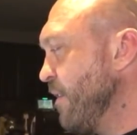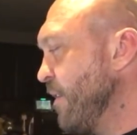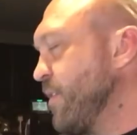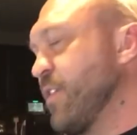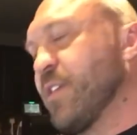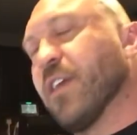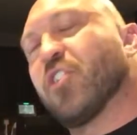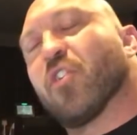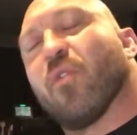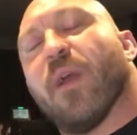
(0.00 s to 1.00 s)
it's
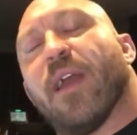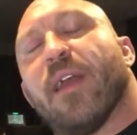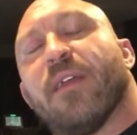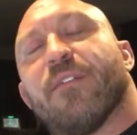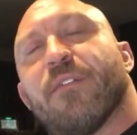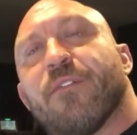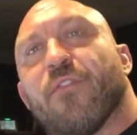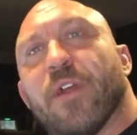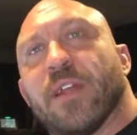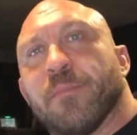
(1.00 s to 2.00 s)
such a great
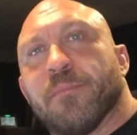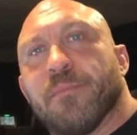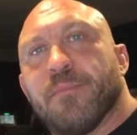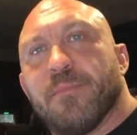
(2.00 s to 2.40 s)
freedom